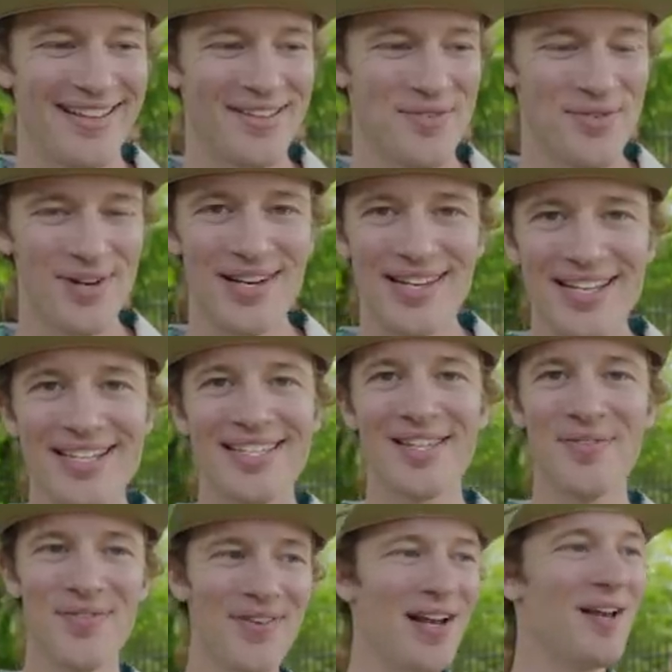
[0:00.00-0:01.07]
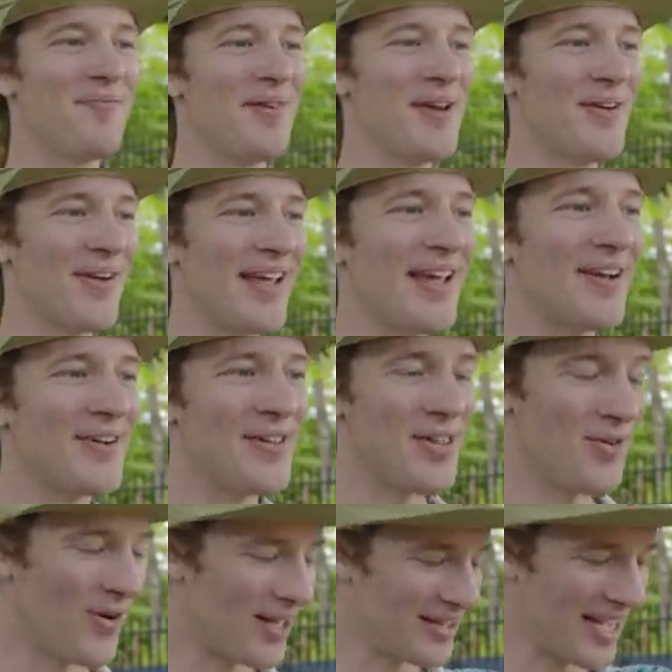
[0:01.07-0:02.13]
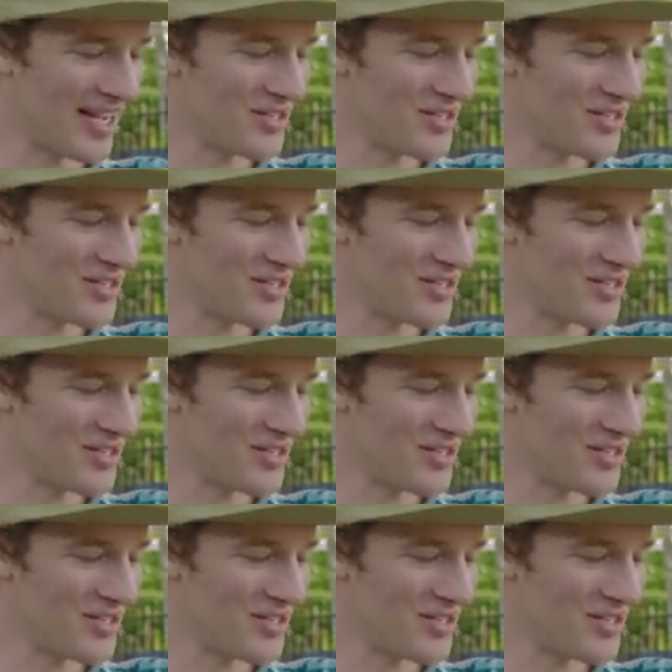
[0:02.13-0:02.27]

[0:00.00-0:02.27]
they released the Filipino eagle in the water,